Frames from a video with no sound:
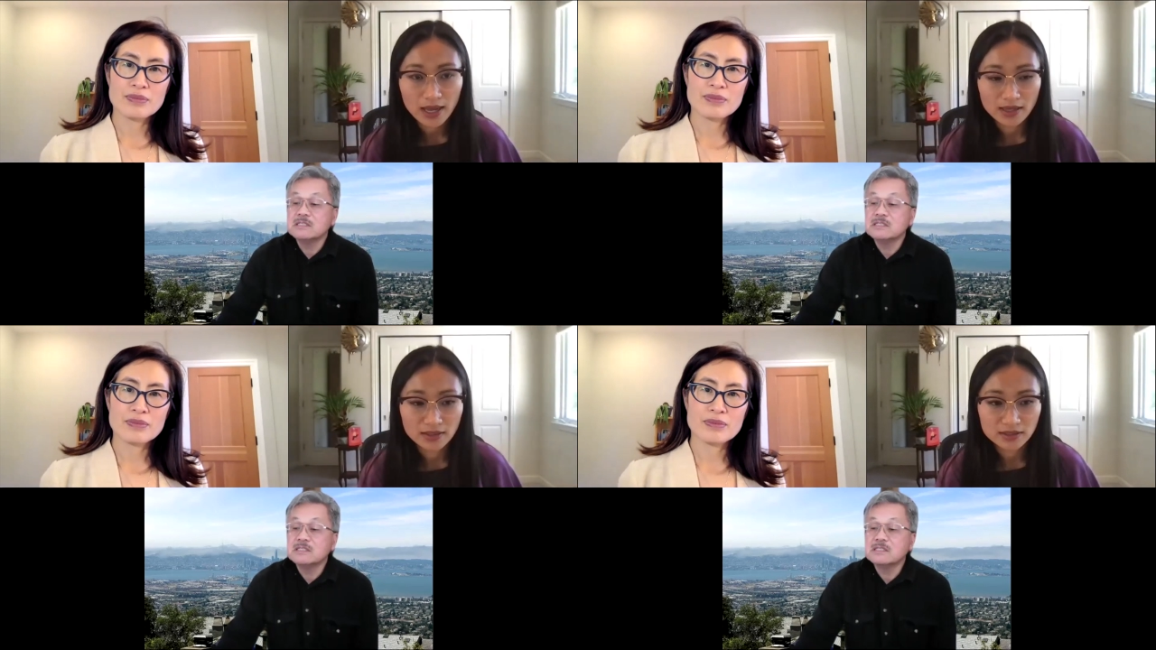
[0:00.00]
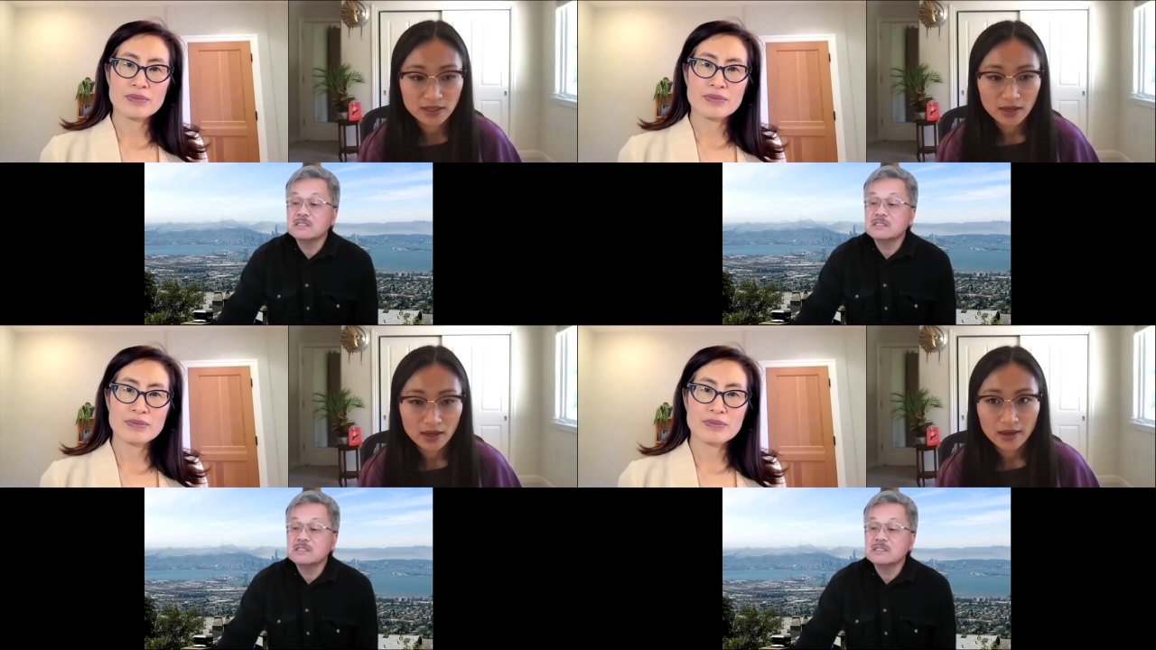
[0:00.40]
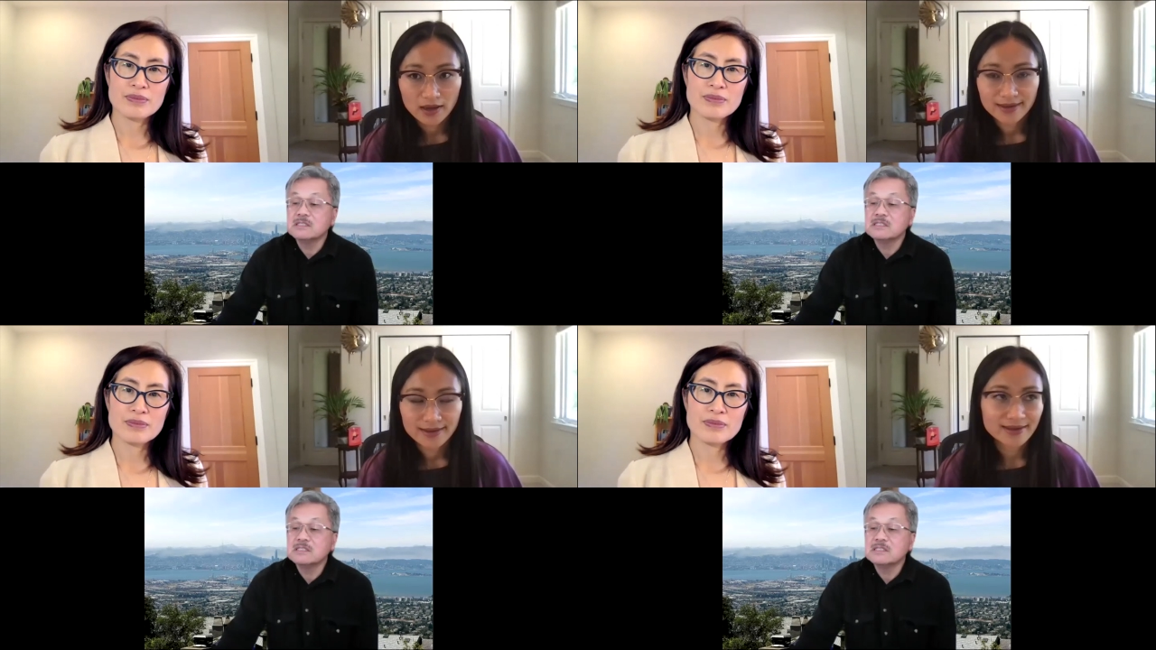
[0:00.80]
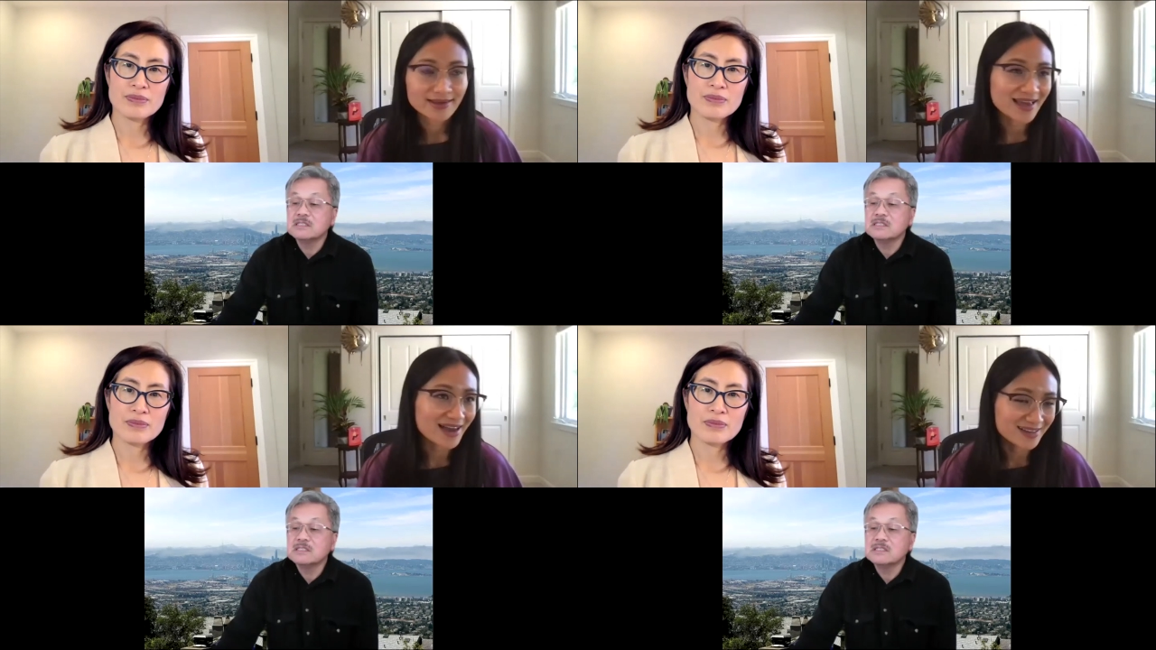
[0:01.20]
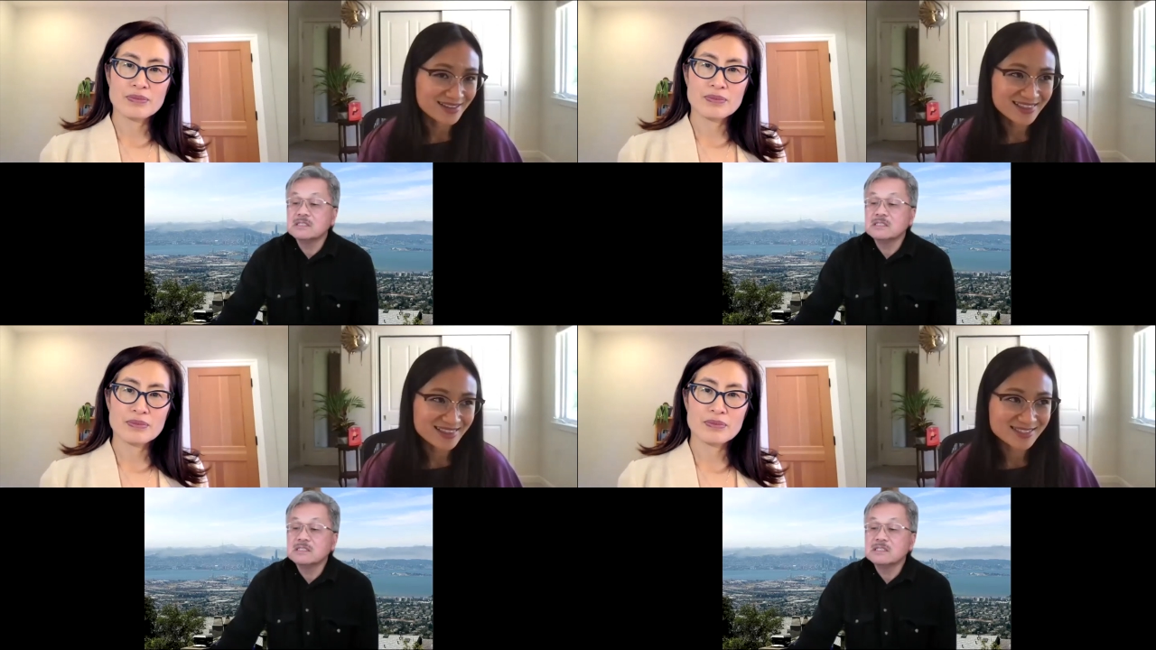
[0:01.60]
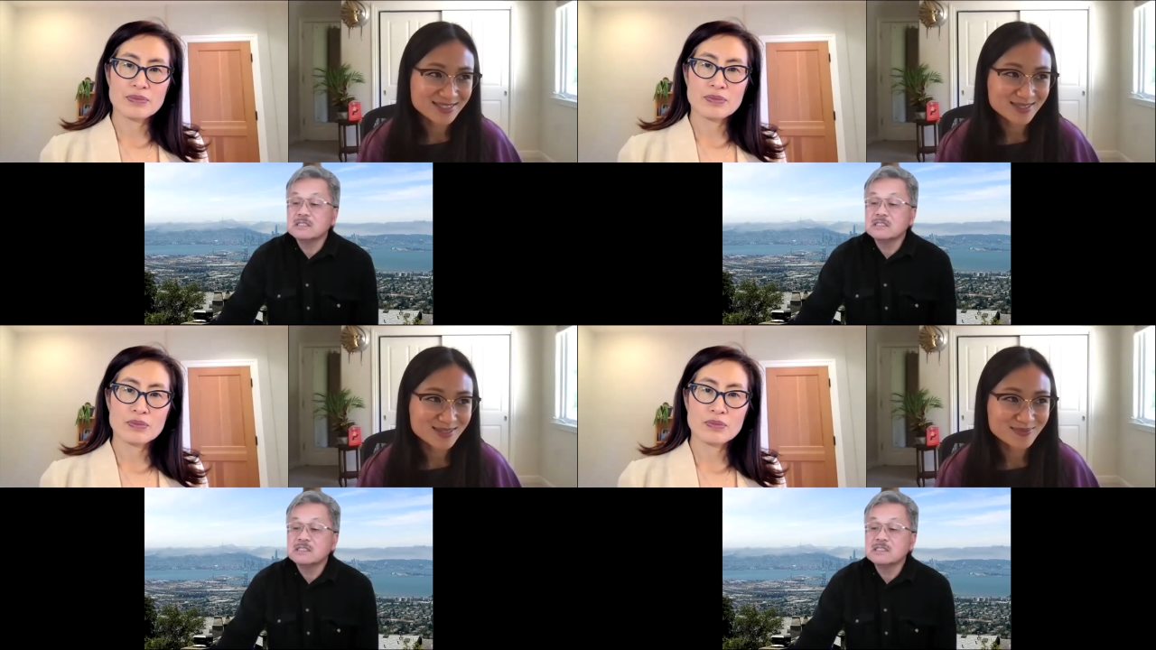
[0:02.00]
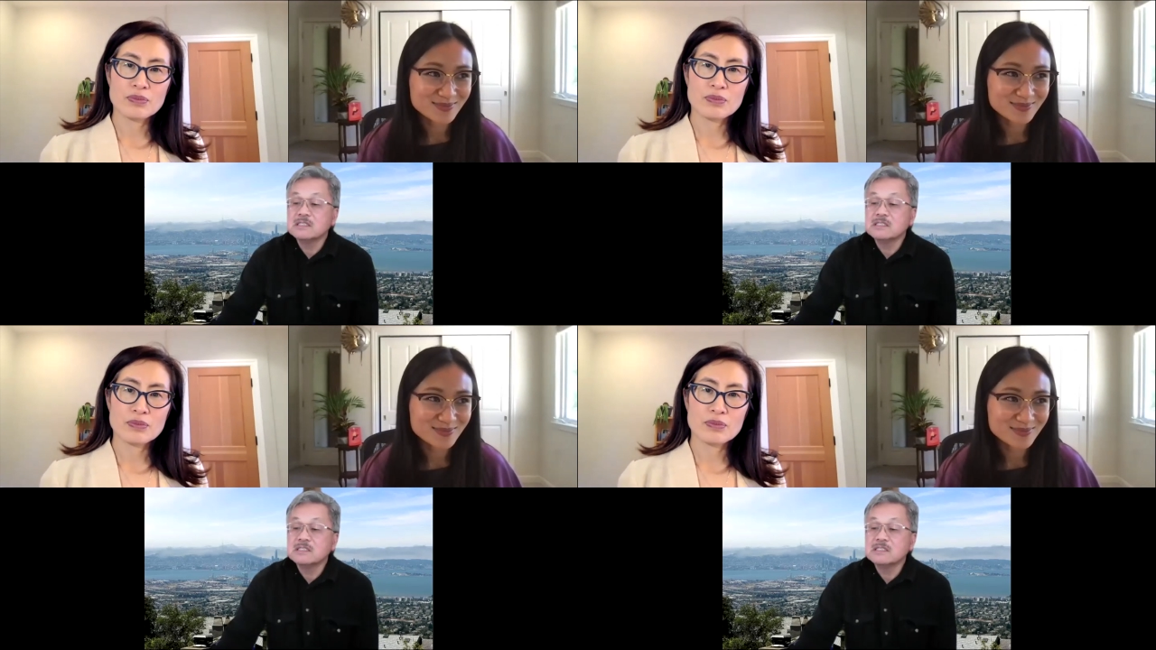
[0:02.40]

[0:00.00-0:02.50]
Speaker 1: And yeah, this